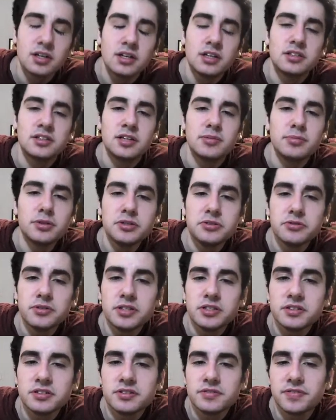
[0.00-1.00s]
Number
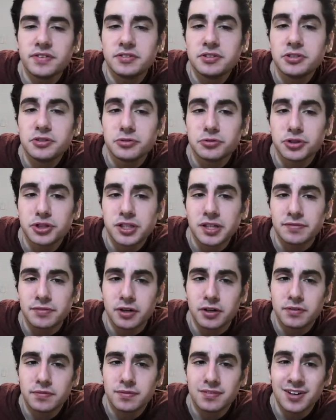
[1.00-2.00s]
252,
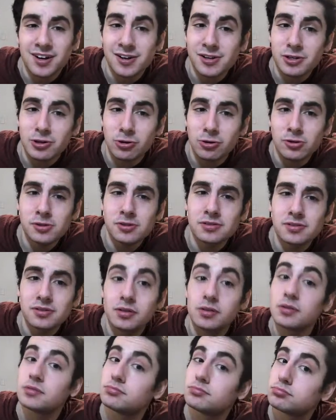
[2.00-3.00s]
shiver. Are you cold?
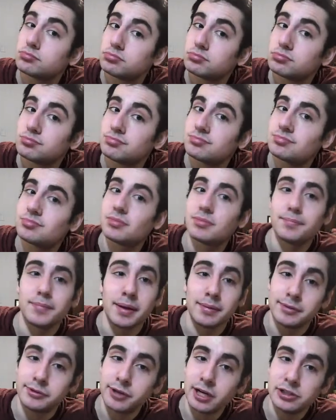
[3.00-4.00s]

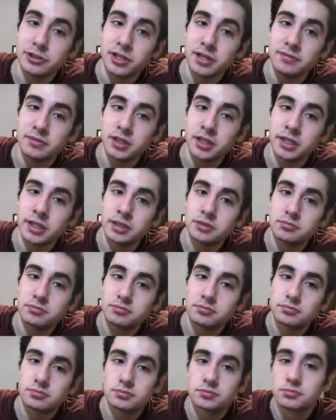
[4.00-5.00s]
Maybe try shivering.
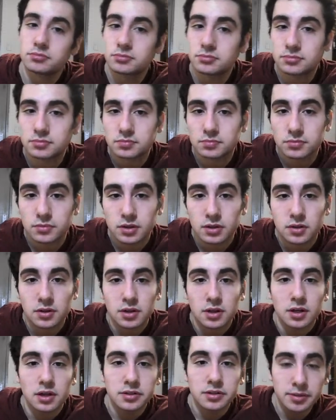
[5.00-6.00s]

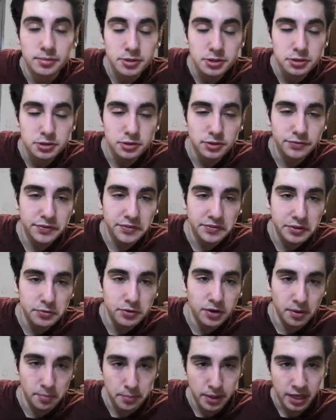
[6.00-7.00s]
Number
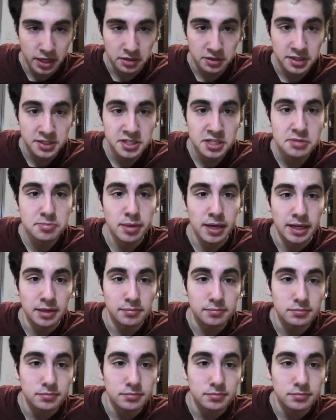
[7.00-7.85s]
251, me. This is me.